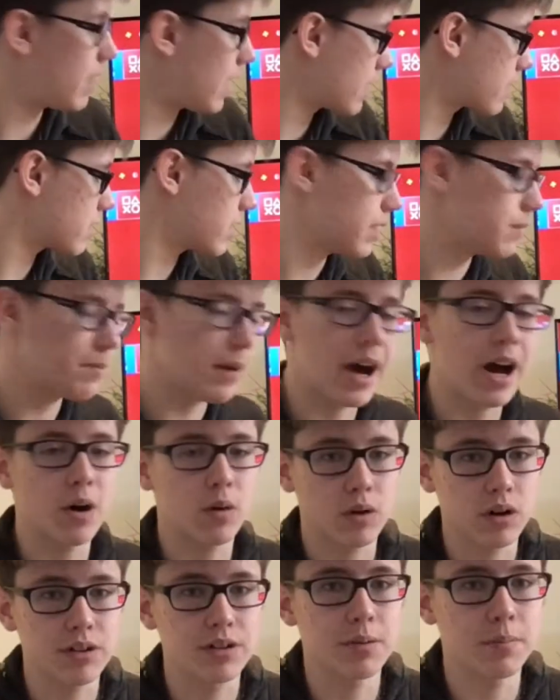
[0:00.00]
actually
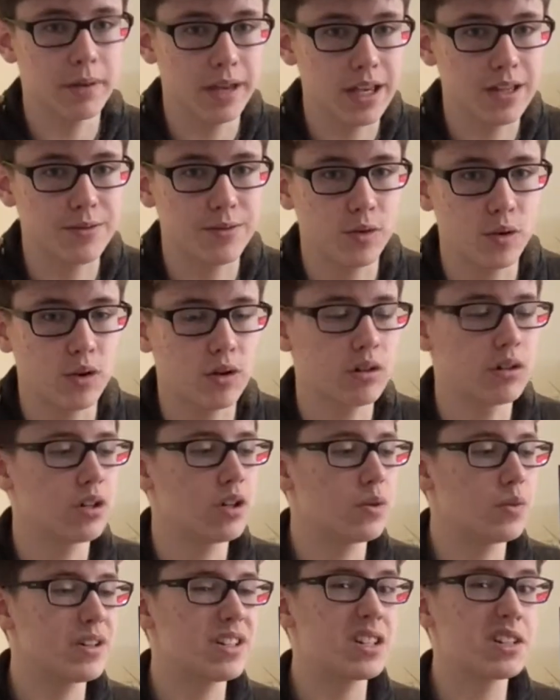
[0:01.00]
power the PS4,
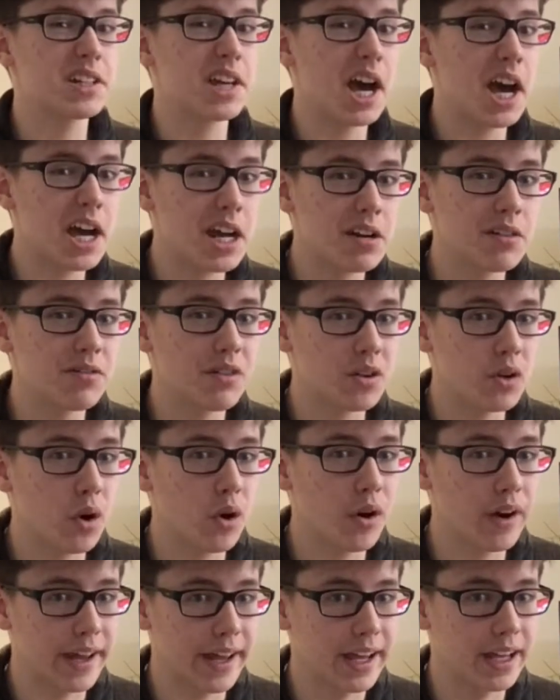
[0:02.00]
which is kind of
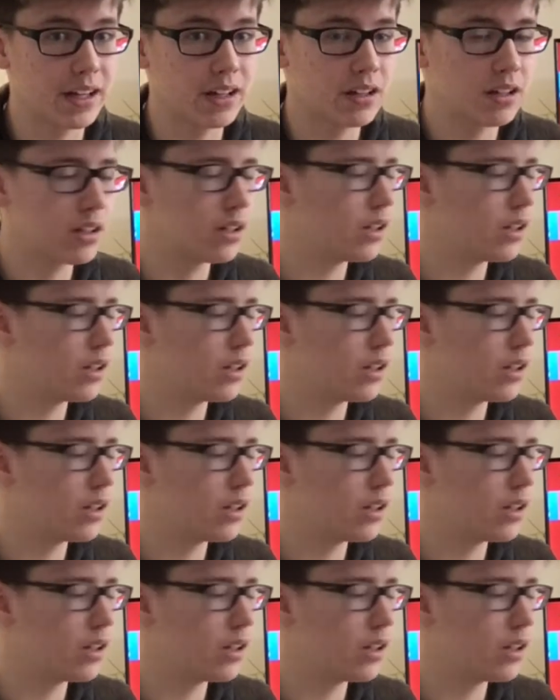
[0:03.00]
annoying,